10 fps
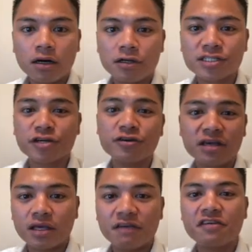
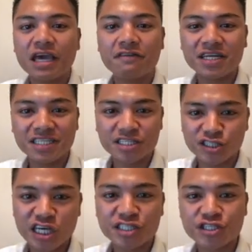Also, if you have any
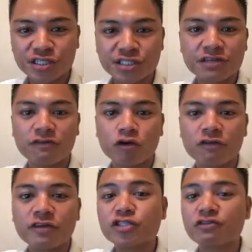suggestions for
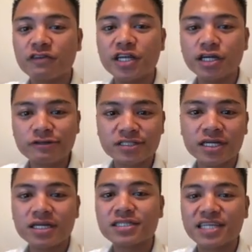future
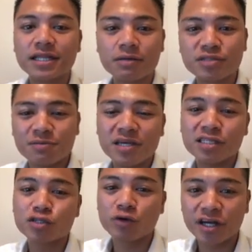videos, send them to me
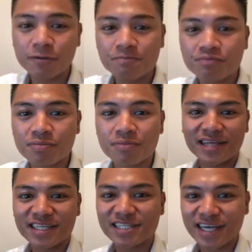on Twitter.
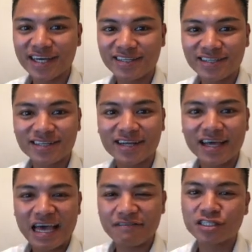Thanks again.
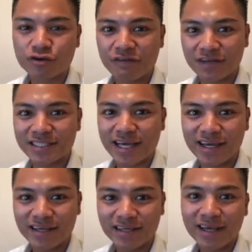Have a terrific
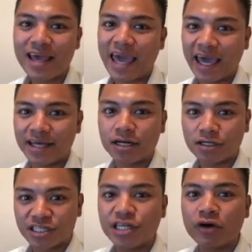day, and
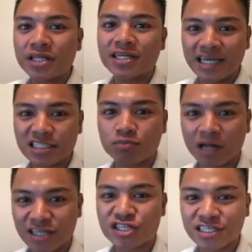I'll see you on the next
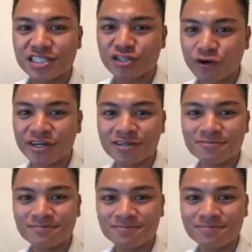blockchain tutorial.